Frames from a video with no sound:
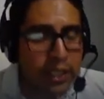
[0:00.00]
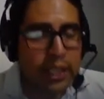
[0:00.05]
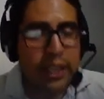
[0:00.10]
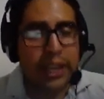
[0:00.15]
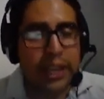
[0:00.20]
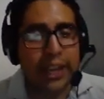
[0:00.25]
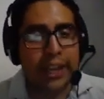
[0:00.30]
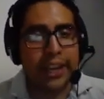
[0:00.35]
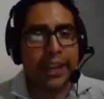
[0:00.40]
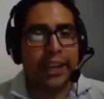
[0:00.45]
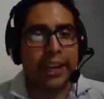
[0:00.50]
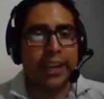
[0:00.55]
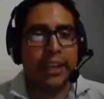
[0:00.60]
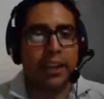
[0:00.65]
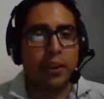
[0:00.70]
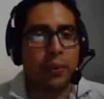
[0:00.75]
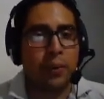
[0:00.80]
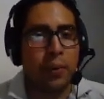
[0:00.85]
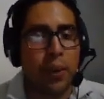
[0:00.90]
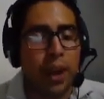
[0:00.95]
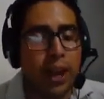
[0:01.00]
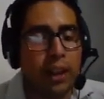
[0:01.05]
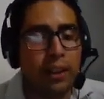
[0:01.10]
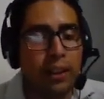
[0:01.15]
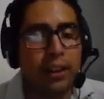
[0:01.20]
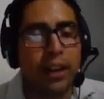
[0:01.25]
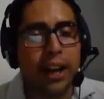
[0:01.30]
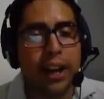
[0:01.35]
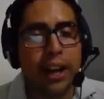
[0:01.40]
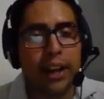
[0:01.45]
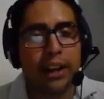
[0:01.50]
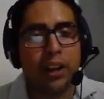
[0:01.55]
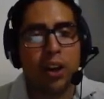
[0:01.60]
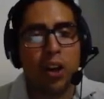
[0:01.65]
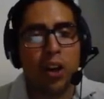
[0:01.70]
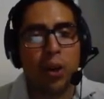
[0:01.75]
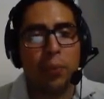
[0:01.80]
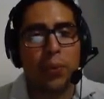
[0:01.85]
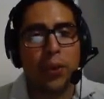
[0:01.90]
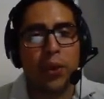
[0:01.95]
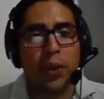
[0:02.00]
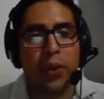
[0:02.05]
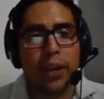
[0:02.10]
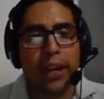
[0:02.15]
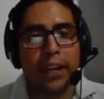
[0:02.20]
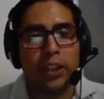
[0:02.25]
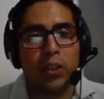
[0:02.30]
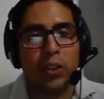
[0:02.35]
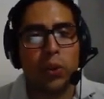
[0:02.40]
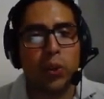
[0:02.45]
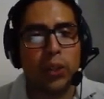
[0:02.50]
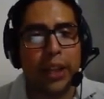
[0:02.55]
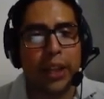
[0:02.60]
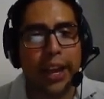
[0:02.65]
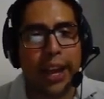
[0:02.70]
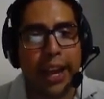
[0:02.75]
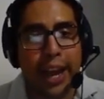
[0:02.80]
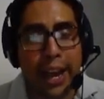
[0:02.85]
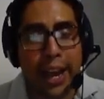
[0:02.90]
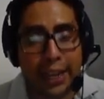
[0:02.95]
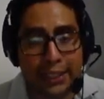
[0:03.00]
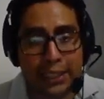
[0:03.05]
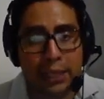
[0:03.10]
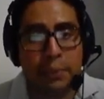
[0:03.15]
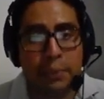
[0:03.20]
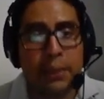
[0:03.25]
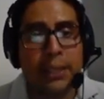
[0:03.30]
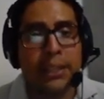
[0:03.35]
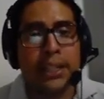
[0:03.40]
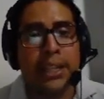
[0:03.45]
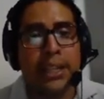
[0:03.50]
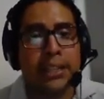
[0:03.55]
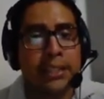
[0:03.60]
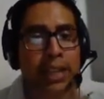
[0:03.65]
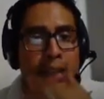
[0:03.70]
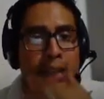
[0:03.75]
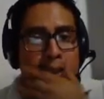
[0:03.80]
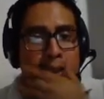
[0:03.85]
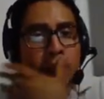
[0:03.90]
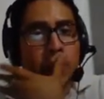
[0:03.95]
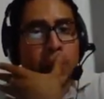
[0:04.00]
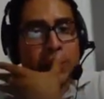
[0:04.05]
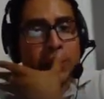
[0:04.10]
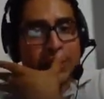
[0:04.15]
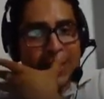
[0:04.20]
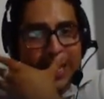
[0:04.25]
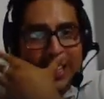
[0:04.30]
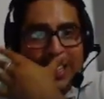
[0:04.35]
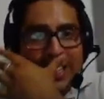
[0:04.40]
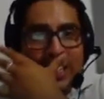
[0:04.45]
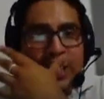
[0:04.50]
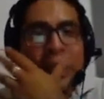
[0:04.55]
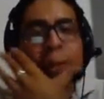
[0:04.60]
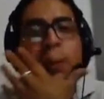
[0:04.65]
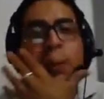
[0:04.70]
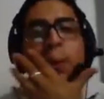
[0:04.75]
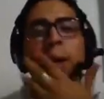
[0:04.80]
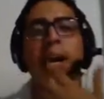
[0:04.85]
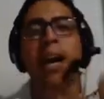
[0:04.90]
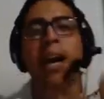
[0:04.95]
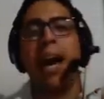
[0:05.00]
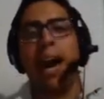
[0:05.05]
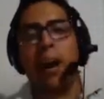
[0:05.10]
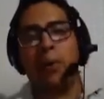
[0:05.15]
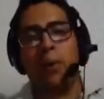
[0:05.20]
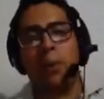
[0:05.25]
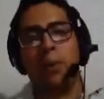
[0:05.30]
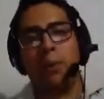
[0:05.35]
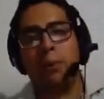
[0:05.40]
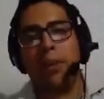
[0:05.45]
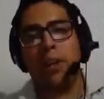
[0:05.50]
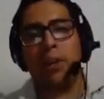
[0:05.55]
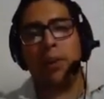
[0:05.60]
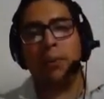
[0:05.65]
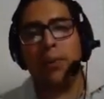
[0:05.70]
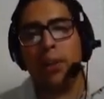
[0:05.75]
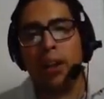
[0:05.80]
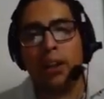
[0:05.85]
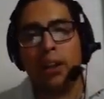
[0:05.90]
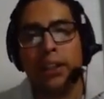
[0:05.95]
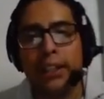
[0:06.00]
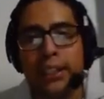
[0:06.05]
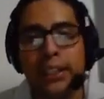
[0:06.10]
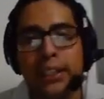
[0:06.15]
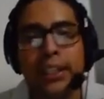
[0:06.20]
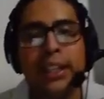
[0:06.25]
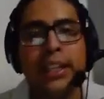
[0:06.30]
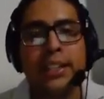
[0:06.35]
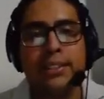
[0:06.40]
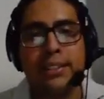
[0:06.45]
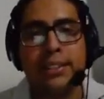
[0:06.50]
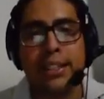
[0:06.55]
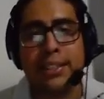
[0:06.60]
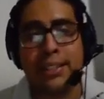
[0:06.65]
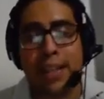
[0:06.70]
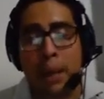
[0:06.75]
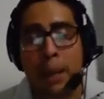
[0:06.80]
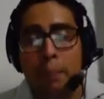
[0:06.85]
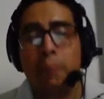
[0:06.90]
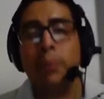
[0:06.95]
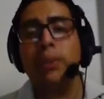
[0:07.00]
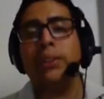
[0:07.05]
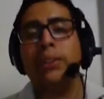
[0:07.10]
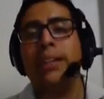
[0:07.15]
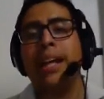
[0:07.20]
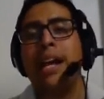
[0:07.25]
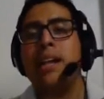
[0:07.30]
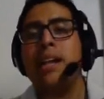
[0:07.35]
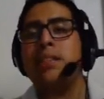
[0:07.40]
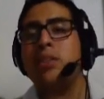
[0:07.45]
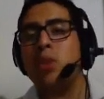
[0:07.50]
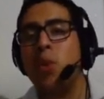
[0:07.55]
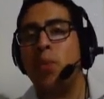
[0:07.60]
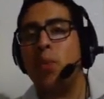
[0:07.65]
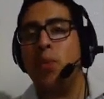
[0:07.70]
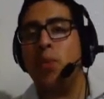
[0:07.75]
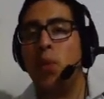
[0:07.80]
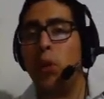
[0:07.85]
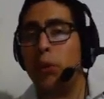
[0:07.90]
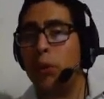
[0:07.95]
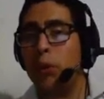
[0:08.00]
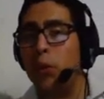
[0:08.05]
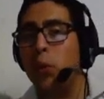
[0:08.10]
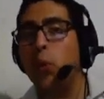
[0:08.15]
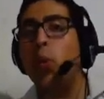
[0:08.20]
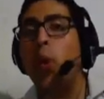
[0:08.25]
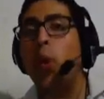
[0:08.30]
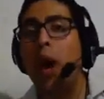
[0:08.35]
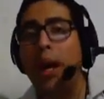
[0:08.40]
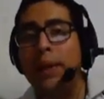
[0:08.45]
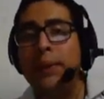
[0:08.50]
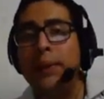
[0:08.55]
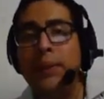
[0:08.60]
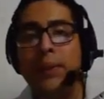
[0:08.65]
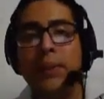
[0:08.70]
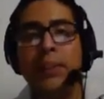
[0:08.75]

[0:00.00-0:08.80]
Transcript: And well, I hope you can do the activities. As I was telling you, I will be uploading the sample test of module one.